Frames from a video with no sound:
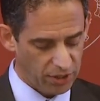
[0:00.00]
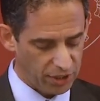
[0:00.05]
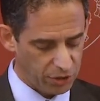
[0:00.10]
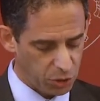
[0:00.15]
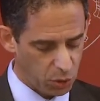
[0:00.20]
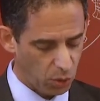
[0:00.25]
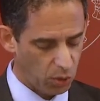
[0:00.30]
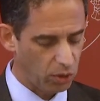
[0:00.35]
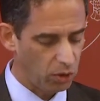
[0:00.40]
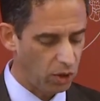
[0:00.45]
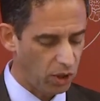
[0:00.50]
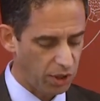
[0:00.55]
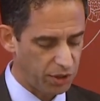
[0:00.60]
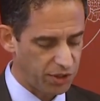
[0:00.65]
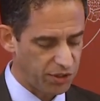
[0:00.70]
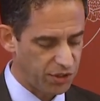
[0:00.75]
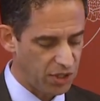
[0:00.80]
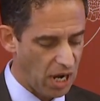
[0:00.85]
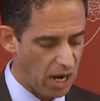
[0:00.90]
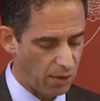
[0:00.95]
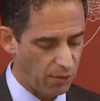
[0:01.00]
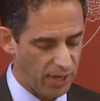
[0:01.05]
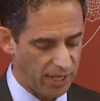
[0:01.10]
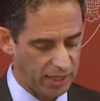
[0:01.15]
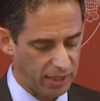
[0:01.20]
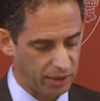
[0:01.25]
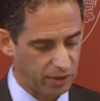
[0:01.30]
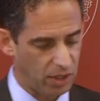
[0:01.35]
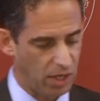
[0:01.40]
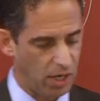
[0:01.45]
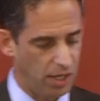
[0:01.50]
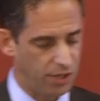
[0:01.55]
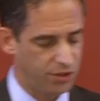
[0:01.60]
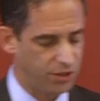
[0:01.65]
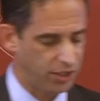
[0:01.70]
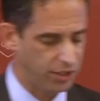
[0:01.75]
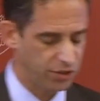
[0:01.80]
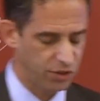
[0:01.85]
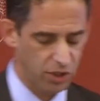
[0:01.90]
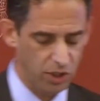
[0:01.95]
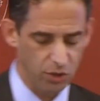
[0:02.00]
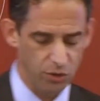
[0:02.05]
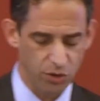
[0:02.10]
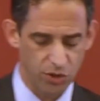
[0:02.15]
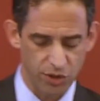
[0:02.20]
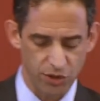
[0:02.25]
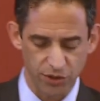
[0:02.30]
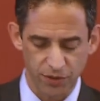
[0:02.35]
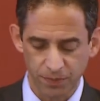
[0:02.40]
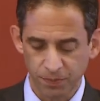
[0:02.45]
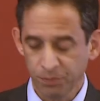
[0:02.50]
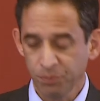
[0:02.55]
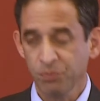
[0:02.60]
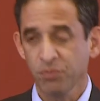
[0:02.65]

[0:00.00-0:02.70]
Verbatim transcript: that tort law does not recognize excuses.